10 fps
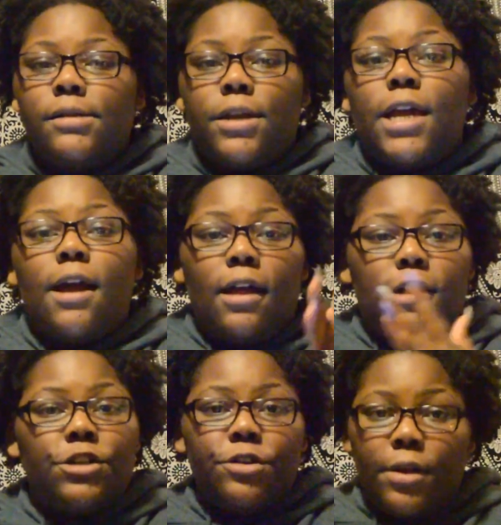So you
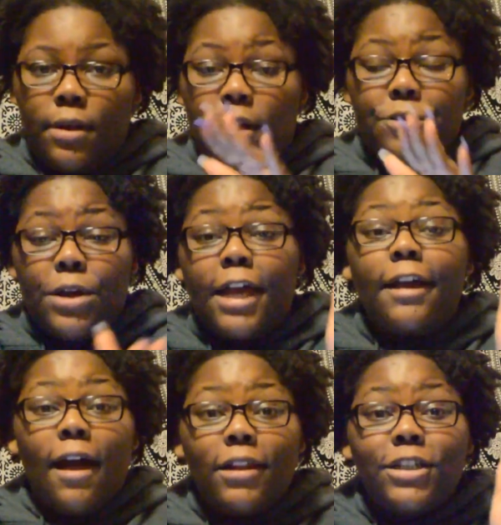get
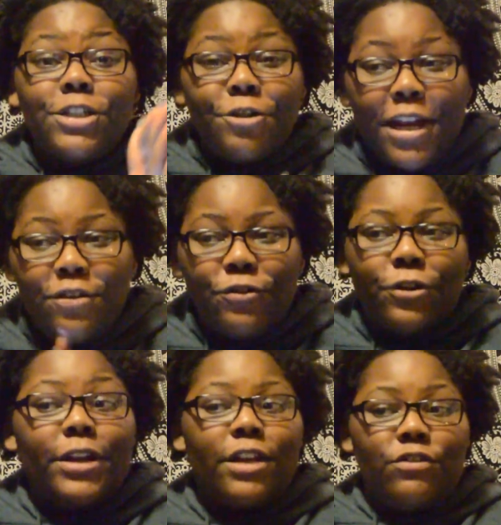college credit
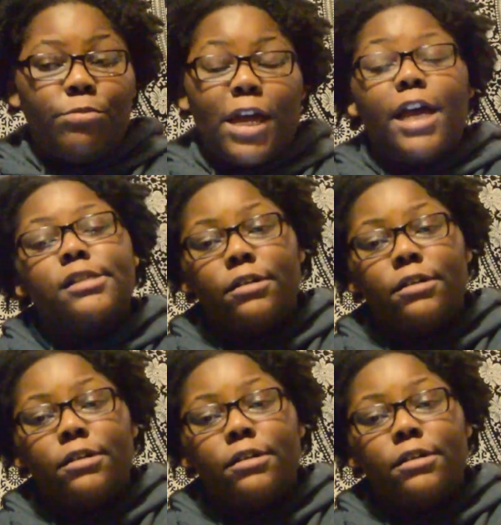for it if you pass.